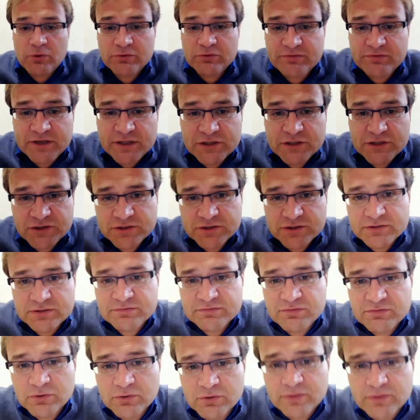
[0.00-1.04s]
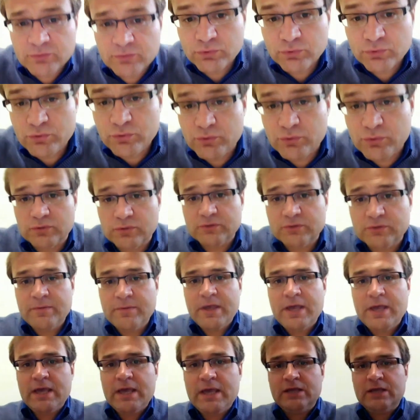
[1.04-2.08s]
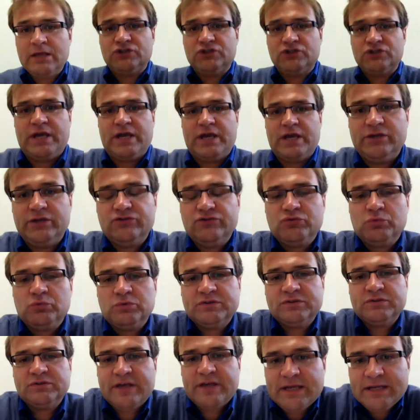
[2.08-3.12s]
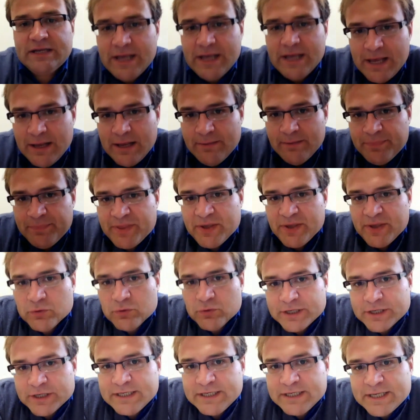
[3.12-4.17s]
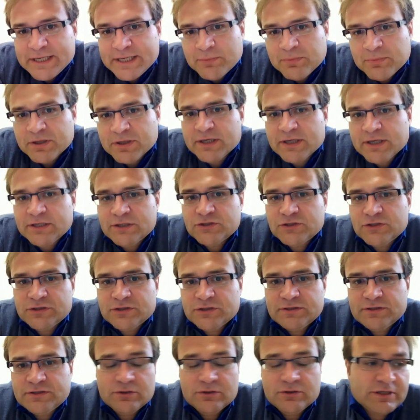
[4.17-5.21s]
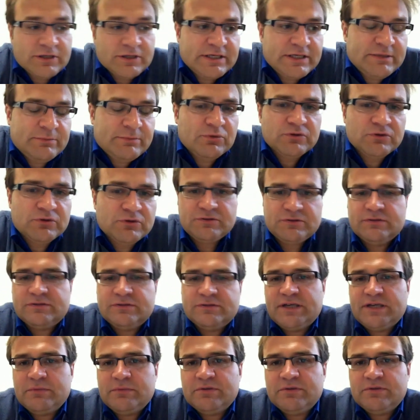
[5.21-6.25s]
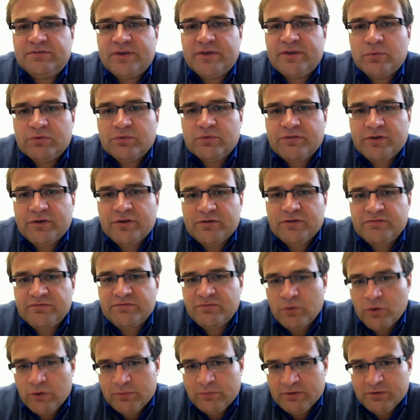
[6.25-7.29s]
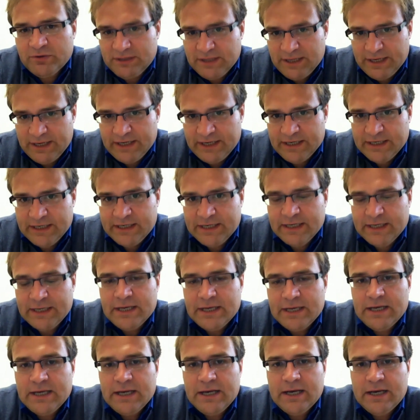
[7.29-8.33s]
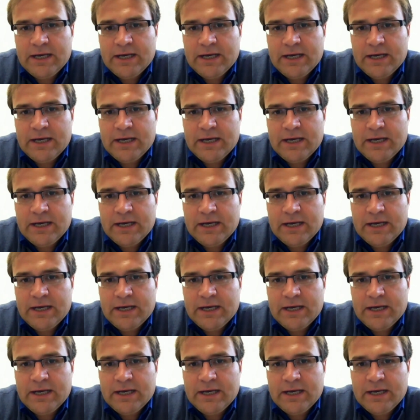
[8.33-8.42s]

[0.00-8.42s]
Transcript: of their motivation for the rule change was that they were getting applications or getting personal statements that were very formulaic,